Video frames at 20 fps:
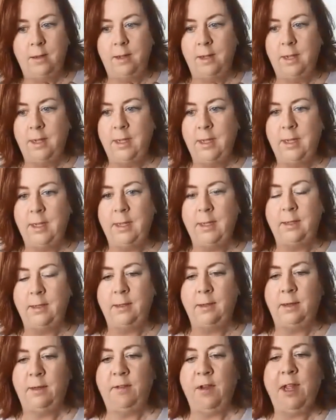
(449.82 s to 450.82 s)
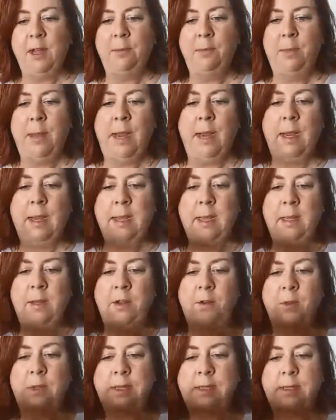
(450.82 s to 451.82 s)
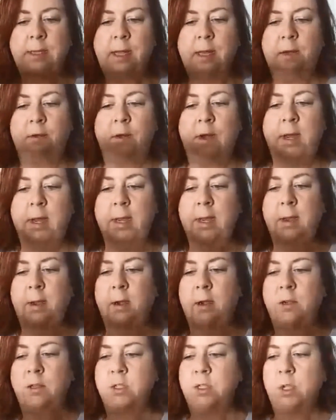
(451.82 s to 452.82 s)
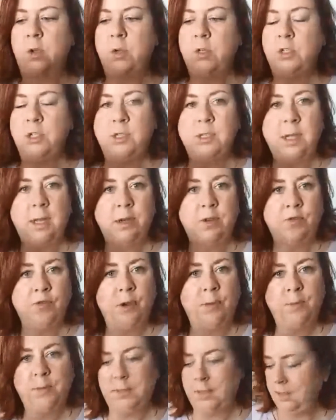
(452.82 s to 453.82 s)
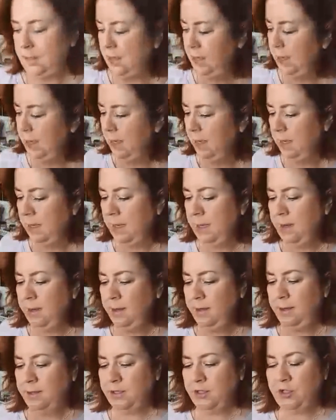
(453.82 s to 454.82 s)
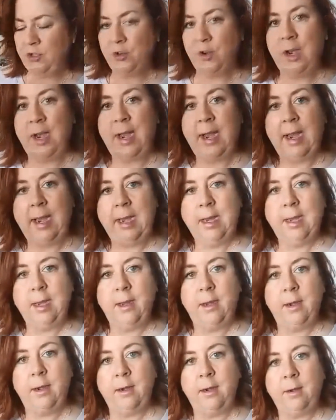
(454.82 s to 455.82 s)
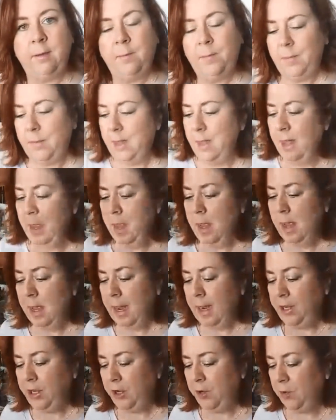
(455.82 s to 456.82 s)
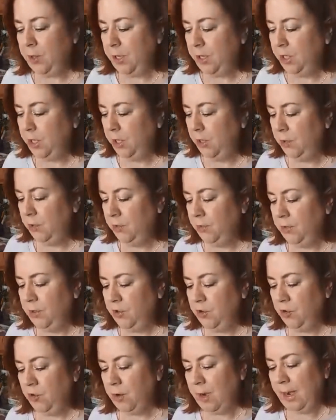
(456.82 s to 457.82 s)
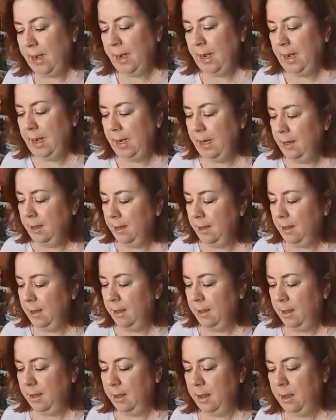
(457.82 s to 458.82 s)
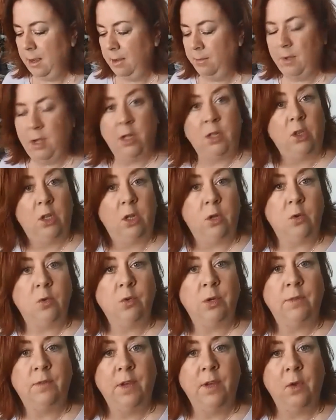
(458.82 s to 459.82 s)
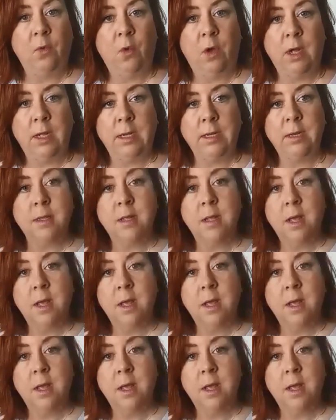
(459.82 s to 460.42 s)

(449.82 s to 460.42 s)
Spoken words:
and if you had bacon, you would set it right here so it just kind of drips into this tray here. And you can use the tray alone if you want.